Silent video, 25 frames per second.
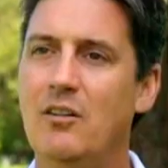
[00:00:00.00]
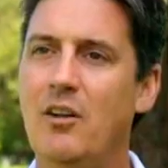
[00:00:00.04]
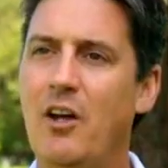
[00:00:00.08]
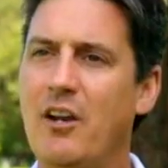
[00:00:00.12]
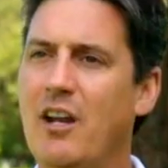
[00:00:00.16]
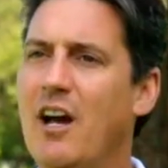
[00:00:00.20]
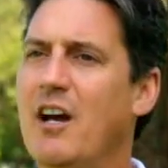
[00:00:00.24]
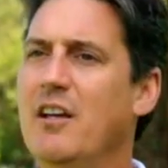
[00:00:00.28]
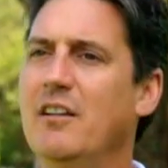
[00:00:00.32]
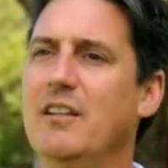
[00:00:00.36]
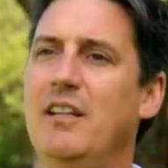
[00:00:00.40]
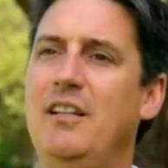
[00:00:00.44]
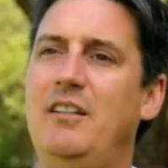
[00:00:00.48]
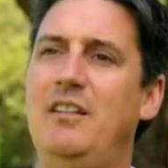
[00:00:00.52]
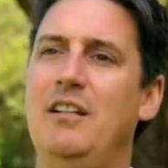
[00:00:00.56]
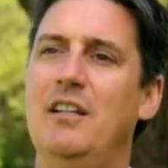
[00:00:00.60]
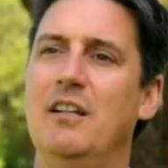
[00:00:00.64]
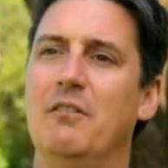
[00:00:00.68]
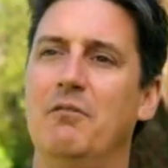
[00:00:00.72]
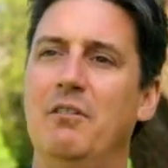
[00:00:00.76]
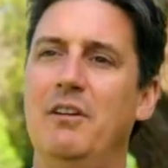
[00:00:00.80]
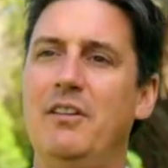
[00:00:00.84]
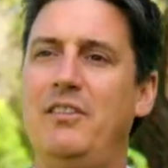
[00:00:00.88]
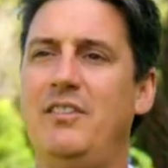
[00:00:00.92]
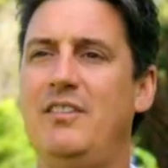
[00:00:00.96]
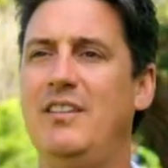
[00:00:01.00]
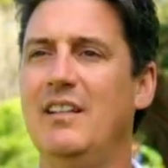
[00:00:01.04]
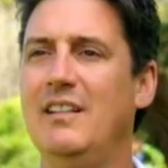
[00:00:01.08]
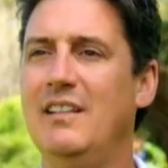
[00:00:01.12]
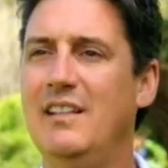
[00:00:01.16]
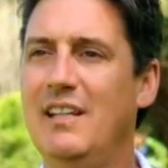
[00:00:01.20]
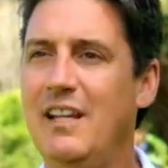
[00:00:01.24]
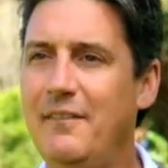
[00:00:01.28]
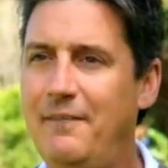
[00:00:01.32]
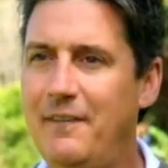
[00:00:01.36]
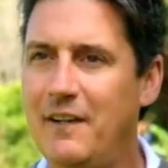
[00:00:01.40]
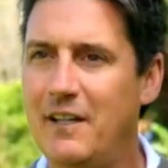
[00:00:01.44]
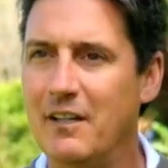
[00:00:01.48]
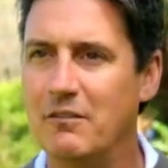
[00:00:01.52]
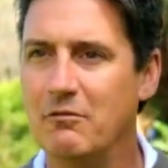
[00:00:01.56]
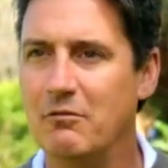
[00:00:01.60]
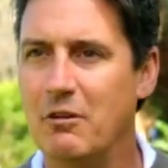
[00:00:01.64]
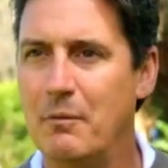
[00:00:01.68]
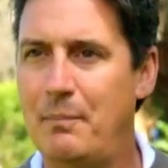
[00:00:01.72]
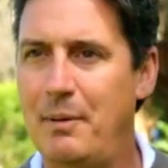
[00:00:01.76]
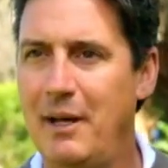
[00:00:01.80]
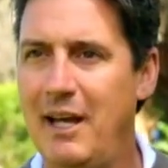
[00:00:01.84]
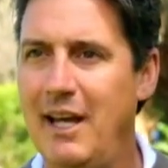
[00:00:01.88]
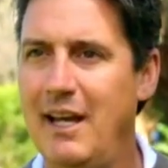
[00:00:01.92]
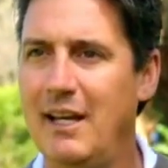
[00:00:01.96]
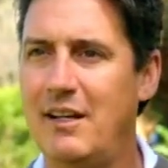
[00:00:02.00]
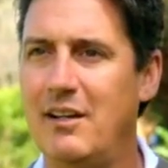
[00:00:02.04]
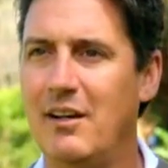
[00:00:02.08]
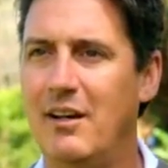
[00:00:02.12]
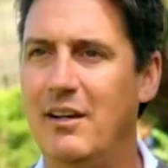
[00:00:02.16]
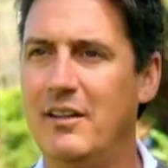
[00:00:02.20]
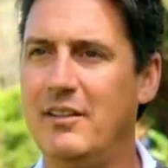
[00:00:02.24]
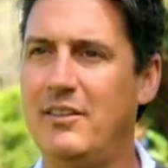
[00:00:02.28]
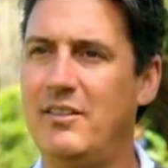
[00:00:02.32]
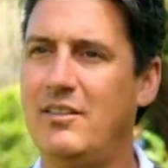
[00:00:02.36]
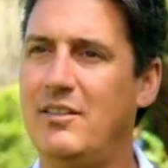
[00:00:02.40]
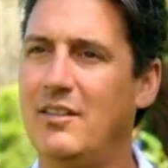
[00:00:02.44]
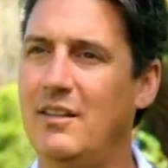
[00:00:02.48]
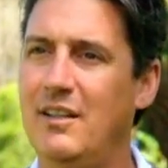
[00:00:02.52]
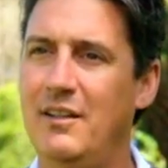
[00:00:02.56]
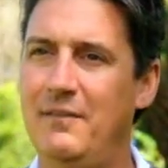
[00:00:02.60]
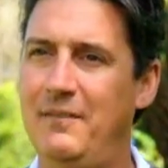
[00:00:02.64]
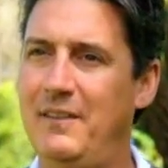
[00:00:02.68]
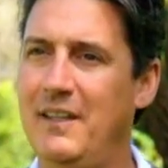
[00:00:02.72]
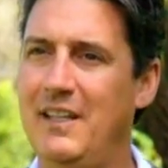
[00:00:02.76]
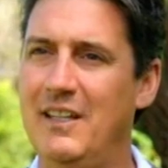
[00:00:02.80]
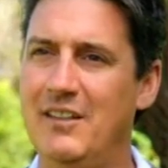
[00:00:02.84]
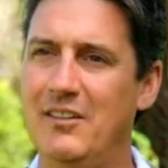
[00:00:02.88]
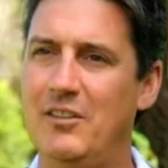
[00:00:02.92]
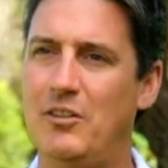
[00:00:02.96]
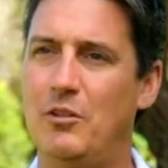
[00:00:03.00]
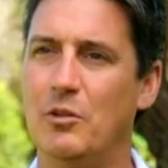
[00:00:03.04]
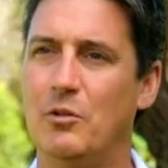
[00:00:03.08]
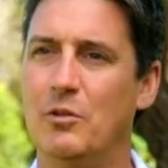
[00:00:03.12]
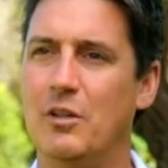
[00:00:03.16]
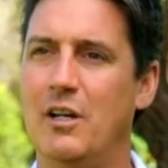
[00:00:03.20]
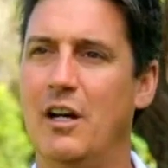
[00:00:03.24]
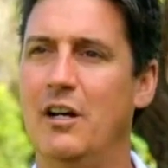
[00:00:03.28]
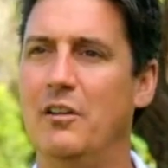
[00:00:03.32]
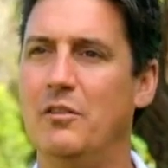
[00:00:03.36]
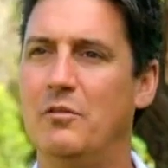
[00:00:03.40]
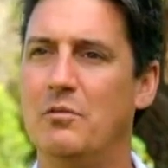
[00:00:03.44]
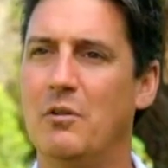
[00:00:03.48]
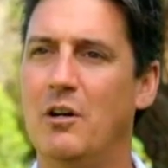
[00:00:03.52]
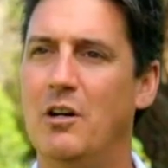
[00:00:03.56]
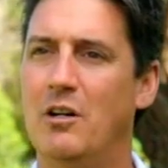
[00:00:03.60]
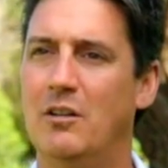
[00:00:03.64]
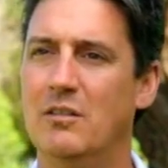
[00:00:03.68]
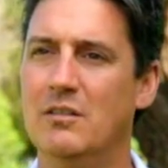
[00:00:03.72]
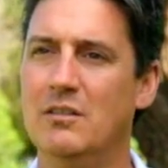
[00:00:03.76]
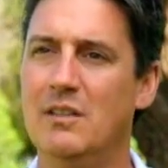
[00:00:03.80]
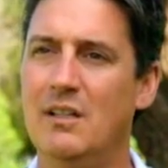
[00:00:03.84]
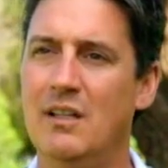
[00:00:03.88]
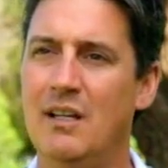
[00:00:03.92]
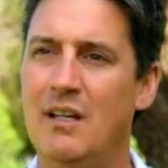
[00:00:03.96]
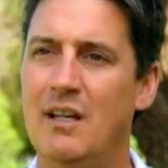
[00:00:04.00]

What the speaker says: Not only do you risk significant repair costs if the install goes wrong,